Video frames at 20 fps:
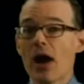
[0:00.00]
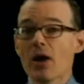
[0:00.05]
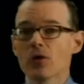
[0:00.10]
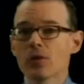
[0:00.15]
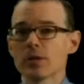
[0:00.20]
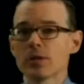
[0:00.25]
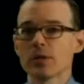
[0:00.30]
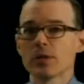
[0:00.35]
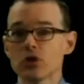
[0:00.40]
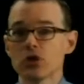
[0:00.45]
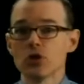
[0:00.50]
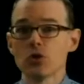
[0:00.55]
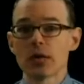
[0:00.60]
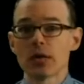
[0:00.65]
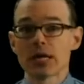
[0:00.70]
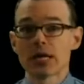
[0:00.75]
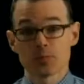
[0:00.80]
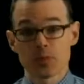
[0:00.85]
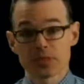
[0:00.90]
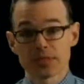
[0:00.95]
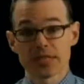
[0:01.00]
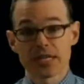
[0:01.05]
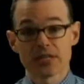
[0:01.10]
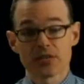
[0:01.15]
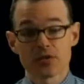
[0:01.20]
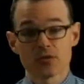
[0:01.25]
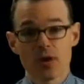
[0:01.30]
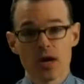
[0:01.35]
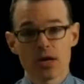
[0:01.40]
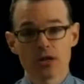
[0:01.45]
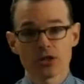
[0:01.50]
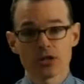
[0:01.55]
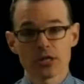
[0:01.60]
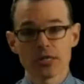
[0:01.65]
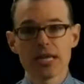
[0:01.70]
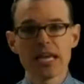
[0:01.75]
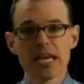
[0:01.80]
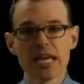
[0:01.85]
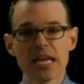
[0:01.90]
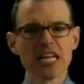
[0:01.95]
do we do explicit instruction
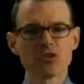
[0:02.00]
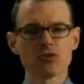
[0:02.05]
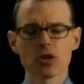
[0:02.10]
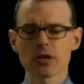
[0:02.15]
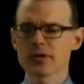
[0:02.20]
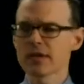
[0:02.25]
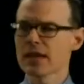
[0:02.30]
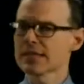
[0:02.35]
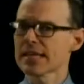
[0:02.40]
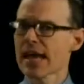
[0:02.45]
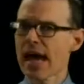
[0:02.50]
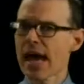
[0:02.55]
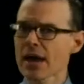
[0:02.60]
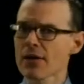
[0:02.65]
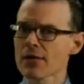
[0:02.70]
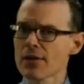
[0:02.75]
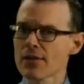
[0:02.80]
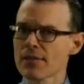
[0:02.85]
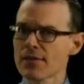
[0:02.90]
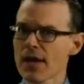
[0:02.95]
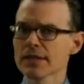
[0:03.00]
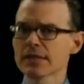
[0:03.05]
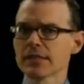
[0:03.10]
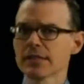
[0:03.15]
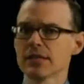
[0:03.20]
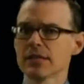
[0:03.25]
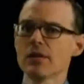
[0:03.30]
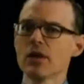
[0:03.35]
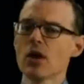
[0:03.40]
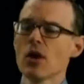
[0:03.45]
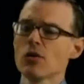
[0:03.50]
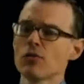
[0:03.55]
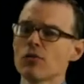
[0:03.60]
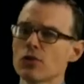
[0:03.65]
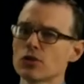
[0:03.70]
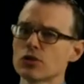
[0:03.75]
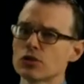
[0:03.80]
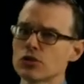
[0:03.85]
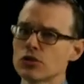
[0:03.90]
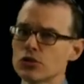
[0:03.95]
that's highly effective
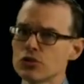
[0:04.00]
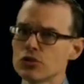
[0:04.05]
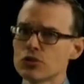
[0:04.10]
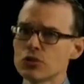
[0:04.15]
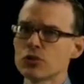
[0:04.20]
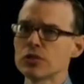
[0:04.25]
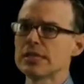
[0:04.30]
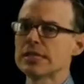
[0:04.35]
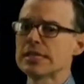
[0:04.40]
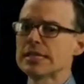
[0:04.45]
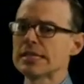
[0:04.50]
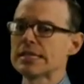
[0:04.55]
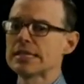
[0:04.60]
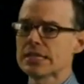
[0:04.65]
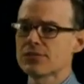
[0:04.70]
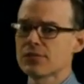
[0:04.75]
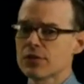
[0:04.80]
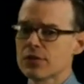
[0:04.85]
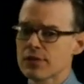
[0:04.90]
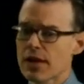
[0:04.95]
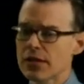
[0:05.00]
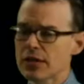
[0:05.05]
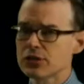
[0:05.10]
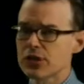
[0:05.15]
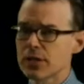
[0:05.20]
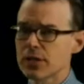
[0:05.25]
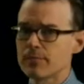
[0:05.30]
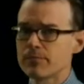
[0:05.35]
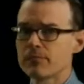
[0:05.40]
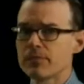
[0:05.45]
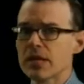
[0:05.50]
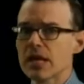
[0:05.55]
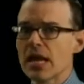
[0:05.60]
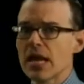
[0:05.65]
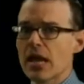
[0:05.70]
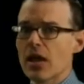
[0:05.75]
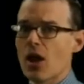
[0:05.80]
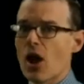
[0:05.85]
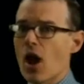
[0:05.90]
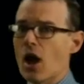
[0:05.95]
for students who need intensive intervention.
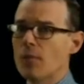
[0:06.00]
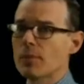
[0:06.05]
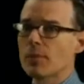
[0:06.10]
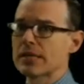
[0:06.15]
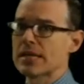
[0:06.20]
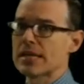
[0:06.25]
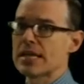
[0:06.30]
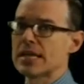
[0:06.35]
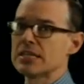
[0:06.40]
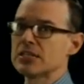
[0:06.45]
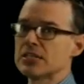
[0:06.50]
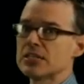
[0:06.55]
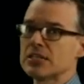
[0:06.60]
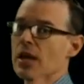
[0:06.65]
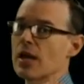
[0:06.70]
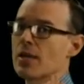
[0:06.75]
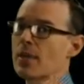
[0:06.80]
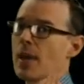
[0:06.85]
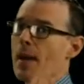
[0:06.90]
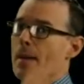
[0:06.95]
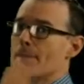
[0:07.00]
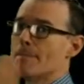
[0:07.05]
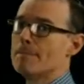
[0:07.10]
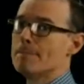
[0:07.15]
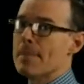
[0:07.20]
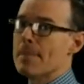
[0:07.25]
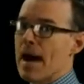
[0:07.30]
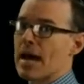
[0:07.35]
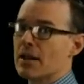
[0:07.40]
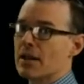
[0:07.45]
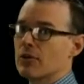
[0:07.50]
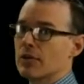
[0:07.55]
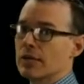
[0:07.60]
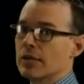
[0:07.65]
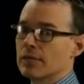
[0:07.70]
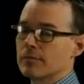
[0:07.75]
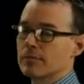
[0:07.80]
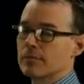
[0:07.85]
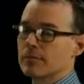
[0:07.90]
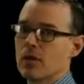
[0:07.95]
It all begins with
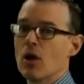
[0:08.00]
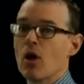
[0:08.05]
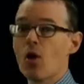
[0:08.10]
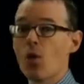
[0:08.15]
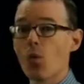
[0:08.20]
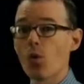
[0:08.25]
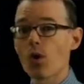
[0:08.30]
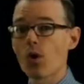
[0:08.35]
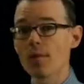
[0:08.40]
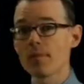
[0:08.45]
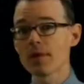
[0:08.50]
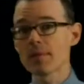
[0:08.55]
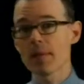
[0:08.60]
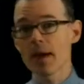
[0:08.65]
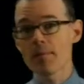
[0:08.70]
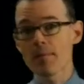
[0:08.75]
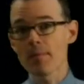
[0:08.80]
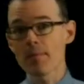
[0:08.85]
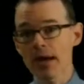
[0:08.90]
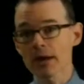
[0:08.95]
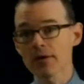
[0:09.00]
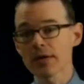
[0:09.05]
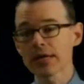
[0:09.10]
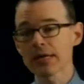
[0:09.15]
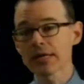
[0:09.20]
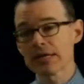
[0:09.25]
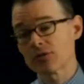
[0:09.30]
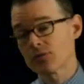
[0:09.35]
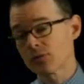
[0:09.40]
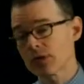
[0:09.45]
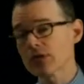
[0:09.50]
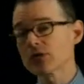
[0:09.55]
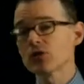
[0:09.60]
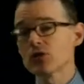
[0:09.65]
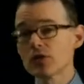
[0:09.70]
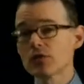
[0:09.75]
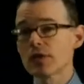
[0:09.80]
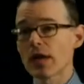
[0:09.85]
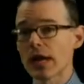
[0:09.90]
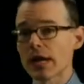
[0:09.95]
modeling. What do I mean by modeling? It's really
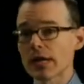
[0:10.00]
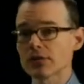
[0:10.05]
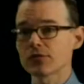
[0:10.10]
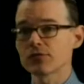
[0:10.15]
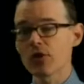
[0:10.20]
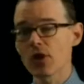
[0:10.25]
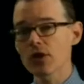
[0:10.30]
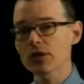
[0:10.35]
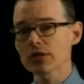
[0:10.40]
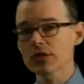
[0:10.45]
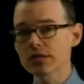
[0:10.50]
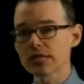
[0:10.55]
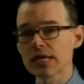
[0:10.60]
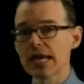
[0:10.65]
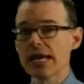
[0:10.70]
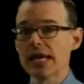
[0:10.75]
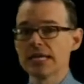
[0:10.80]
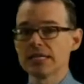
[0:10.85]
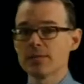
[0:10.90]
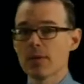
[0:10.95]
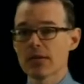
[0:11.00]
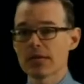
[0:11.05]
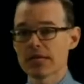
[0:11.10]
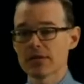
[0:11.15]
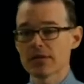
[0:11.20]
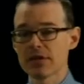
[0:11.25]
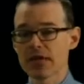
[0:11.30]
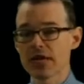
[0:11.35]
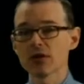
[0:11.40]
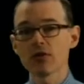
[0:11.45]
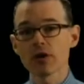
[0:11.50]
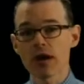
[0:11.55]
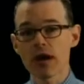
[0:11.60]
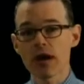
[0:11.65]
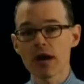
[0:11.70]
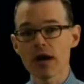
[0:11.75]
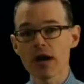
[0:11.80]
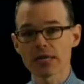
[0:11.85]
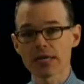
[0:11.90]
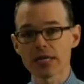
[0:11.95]
two things. First, it's about giving a clear
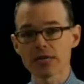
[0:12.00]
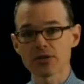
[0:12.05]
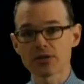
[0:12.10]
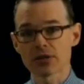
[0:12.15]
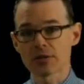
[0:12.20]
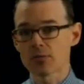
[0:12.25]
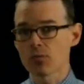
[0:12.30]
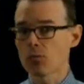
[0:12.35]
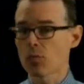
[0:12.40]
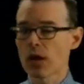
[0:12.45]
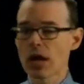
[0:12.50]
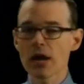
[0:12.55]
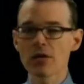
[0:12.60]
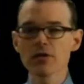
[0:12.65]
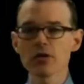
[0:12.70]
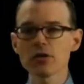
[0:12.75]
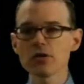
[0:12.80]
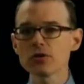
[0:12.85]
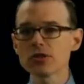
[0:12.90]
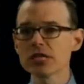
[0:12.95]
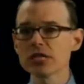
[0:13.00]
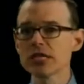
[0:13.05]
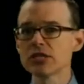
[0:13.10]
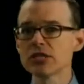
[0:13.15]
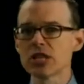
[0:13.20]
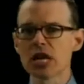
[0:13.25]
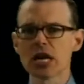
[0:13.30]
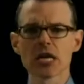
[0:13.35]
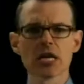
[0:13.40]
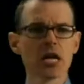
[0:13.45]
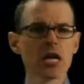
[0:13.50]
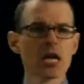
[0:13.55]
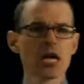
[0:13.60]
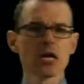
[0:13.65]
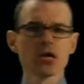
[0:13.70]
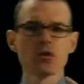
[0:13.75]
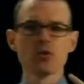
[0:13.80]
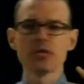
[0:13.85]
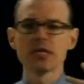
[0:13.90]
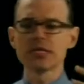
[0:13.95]
explanation. Whatever you're teaching,
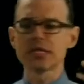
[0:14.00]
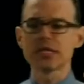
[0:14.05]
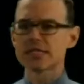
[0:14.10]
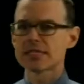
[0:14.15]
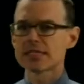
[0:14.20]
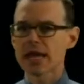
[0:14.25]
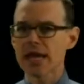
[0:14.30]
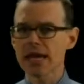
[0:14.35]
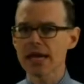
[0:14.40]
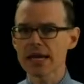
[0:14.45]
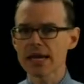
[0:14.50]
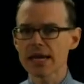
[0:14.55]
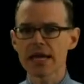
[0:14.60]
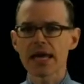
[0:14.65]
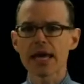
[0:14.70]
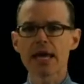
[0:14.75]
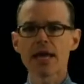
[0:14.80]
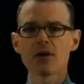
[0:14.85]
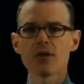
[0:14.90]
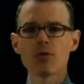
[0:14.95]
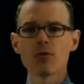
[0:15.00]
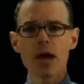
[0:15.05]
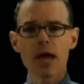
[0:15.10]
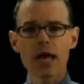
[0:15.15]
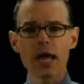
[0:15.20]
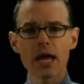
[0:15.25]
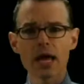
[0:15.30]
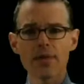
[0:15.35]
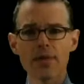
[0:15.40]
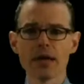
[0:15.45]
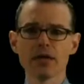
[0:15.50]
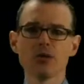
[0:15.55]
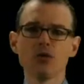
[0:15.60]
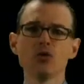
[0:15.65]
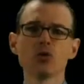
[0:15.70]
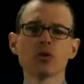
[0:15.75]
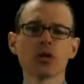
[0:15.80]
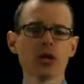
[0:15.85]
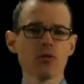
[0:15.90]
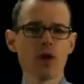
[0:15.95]
you need to say it in a way that
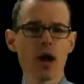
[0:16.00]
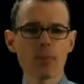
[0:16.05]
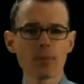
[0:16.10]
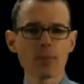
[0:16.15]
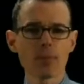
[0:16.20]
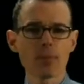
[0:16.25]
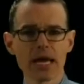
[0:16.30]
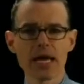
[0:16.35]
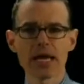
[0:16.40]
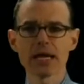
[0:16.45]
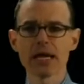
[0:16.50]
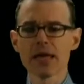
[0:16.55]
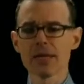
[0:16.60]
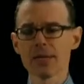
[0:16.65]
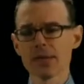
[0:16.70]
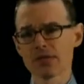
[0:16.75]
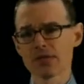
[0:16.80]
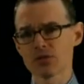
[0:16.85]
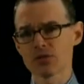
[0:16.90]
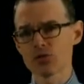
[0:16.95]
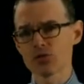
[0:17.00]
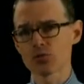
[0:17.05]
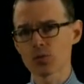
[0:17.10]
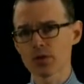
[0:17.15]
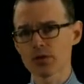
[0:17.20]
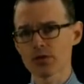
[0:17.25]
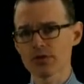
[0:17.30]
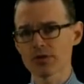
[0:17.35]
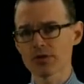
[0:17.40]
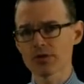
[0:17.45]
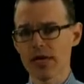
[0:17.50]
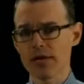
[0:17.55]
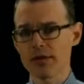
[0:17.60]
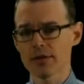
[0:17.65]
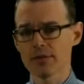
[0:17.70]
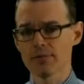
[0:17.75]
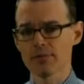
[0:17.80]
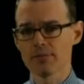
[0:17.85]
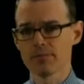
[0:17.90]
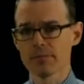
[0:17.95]
you can replicate, the students will understand.
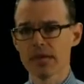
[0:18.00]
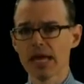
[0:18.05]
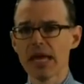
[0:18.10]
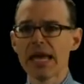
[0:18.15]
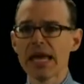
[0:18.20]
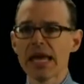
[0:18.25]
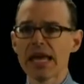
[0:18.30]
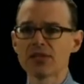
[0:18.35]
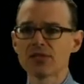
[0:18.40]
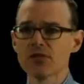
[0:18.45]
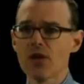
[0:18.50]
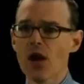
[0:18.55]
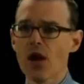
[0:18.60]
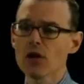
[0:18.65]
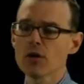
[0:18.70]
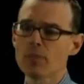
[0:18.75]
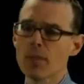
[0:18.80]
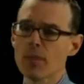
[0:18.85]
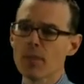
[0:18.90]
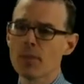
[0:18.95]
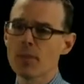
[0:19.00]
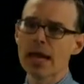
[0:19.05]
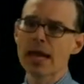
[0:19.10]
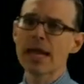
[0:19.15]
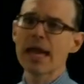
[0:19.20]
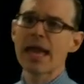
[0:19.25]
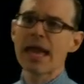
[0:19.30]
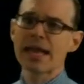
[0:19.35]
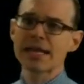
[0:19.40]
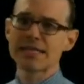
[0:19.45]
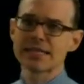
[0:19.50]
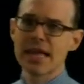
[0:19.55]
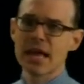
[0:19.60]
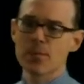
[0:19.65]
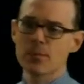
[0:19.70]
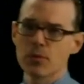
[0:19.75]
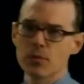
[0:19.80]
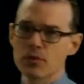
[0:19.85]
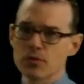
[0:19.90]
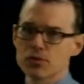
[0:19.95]
It's followed by
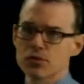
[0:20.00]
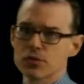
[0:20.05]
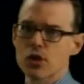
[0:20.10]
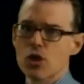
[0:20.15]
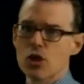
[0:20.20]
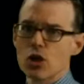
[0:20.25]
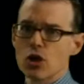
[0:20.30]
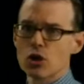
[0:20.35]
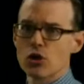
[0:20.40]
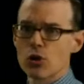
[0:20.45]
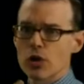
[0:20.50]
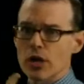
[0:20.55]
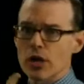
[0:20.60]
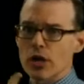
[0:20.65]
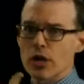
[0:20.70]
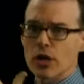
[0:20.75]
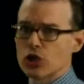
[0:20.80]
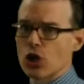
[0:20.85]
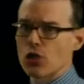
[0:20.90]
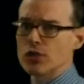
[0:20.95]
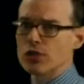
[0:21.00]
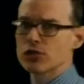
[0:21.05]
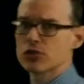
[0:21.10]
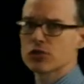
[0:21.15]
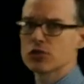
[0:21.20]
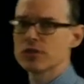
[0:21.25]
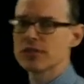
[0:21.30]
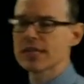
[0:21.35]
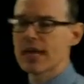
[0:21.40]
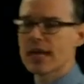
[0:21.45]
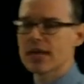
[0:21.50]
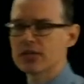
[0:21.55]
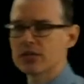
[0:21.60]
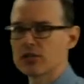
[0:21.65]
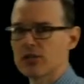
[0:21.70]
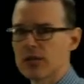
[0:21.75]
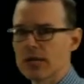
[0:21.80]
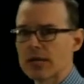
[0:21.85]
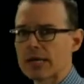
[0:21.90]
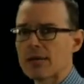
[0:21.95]
examples. You're going to show the students how to
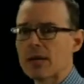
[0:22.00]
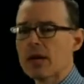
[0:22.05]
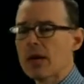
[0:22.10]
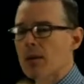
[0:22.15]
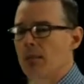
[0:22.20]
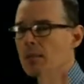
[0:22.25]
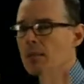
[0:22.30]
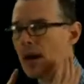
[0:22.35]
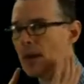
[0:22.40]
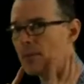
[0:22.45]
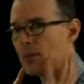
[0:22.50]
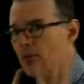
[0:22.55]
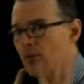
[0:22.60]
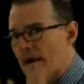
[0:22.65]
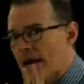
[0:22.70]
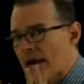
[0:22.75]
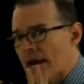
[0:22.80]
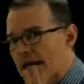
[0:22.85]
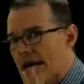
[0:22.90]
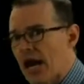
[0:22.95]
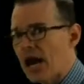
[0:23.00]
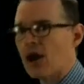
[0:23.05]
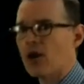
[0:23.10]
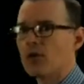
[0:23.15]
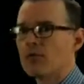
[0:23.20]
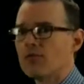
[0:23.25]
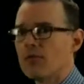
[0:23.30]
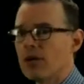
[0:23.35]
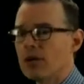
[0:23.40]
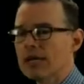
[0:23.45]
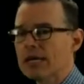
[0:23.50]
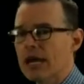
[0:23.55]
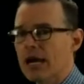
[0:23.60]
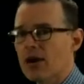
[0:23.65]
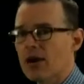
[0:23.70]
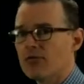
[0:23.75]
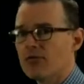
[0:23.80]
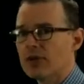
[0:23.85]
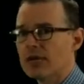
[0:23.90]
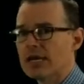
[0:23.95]
do it by planning out very
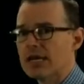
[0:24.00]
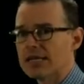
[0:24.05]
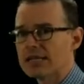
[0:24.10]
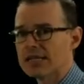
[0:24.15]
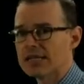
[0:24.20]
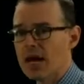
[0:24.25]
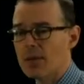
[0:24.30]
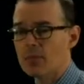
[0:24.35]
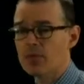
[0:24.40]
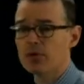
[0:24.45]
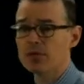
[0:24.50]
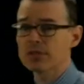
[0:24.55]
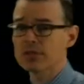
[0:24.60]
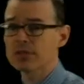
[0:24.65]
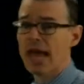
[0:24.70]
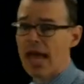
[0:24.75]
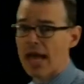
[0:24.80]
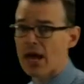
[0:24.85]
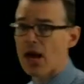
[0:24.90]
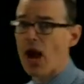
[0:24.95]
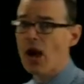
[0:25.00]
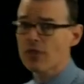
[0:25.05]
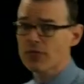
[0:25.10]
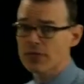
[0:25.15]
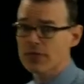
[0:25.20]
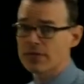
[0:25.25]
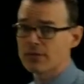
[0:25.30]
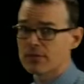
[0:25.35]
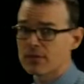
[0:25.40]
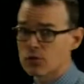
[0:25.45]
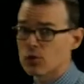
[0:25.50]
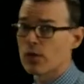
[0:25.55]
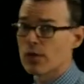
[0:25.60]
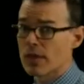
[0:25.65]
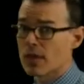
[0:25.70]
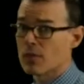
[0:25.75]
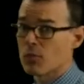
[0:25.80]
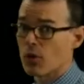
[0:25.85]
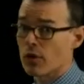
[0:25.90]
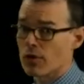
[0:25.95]
carefully examples and often doing
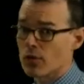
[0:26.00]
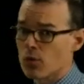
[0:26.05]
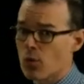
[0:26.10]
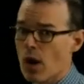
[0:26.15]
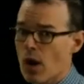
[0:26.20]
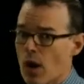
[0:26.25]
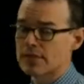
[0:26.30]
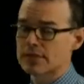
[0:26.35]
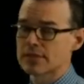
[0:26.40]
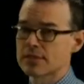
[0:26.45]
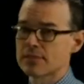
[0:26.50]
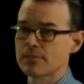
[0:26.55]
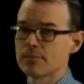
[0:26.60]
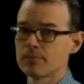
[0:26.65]
them more than once.